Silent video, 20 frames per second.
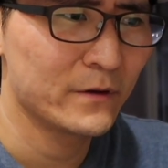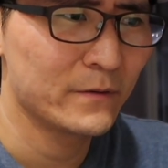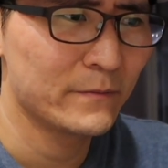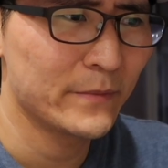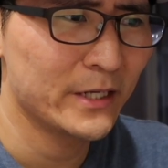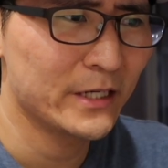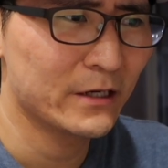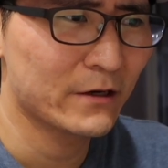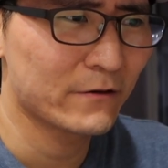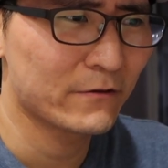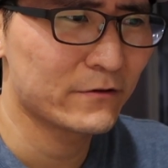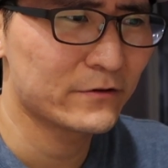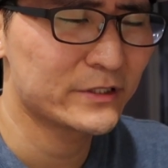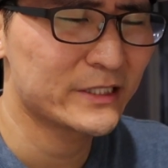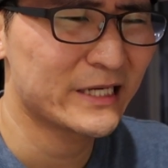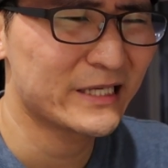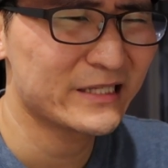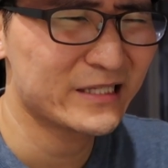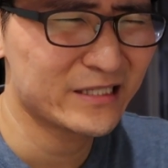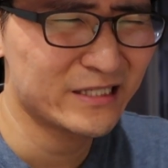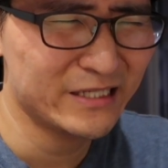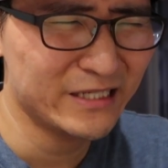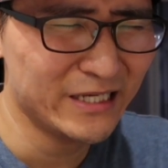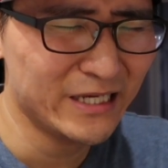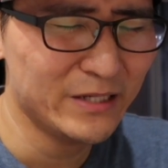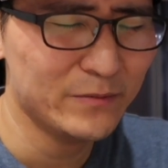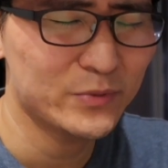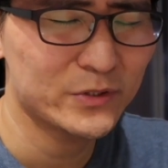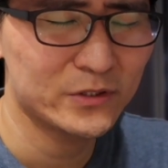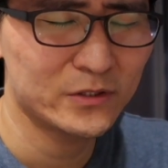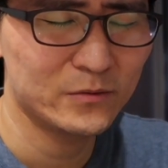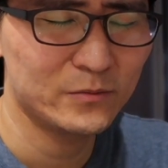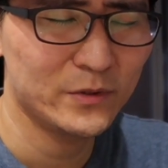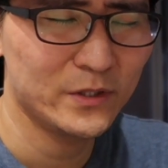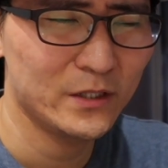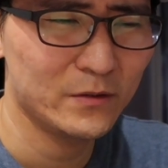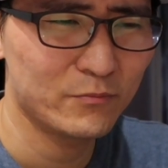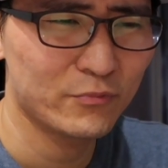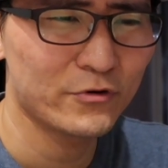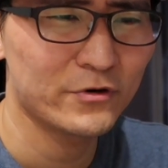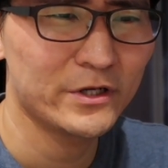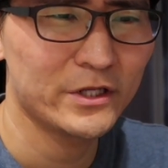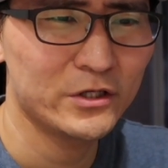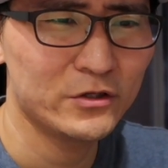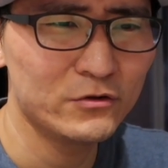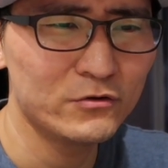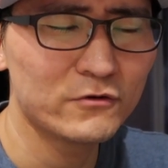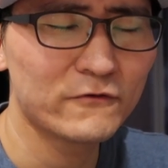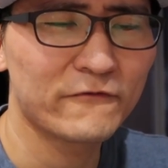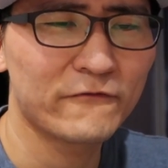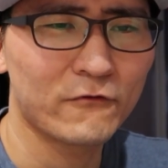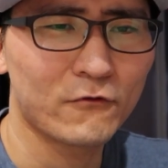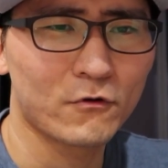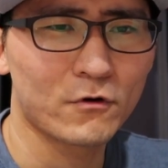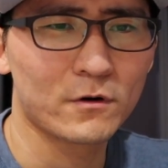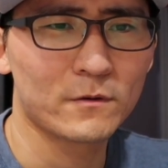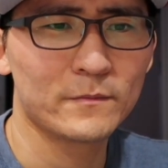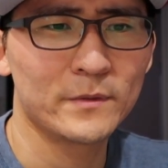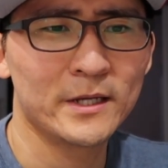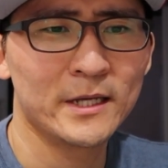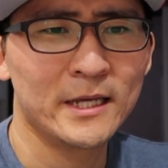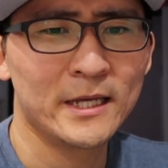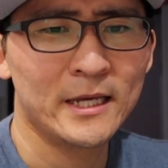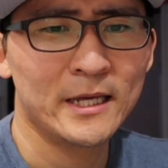many others that seems to be pretty uniform,